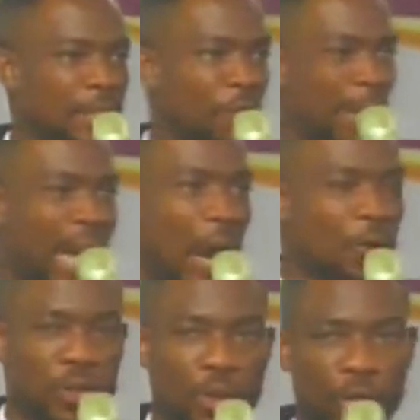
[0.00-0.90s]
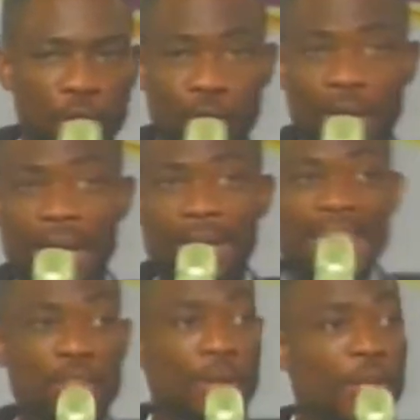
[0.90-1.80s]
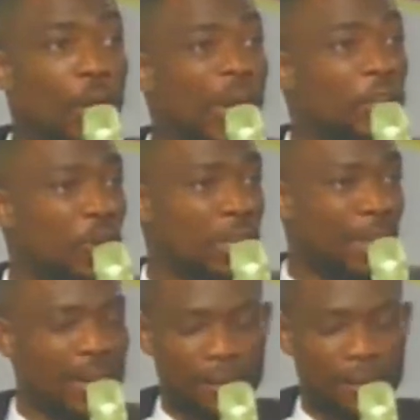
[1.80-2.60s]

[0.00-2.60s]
from my house. No, no, no, no. That's not the knowing it talks about. In